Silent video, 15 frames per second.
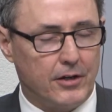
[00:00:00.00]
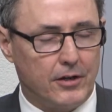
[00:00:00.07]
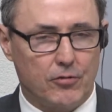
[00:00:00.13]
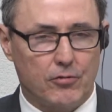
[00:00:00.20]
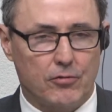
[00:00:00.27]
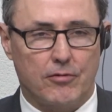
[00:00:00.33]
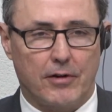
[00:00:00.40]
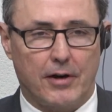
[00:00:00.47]
in
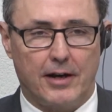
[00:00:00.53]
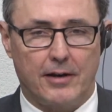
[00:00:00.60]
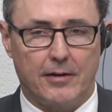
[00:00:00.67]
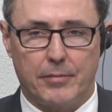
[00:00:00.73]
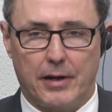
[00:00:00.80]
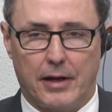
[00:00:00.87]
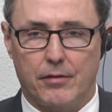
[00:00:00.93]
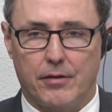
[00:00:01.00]
Ukraine
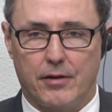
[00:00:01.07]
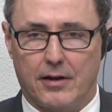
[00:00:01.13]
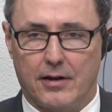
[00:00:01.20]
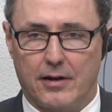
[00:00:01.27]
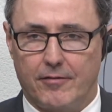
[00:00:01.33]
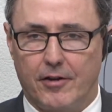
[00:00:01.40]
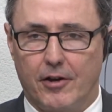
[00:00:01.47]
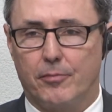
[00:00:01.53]

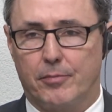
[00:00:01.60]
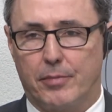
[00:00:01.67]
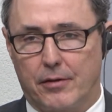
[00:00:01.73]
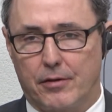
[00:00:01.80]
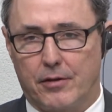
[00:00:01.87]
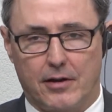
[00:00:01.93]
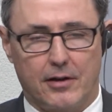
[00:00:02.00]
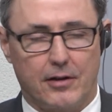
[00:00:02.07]
very
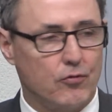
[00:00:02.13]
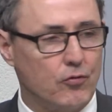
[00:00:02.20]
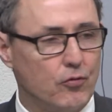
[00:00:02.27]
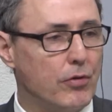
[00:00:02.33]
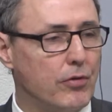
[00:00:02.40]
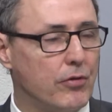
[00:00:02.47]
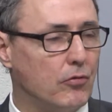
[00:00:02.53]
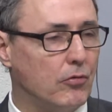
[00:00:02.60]
basically, two
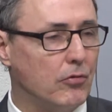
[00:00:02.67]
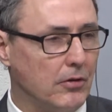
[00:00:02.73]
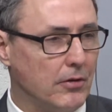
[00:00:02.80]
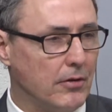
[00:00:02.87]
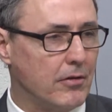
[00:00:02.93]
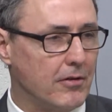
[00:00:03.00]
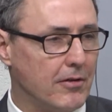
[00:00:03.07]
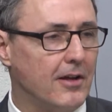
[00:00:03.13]

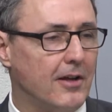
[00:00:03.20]
schools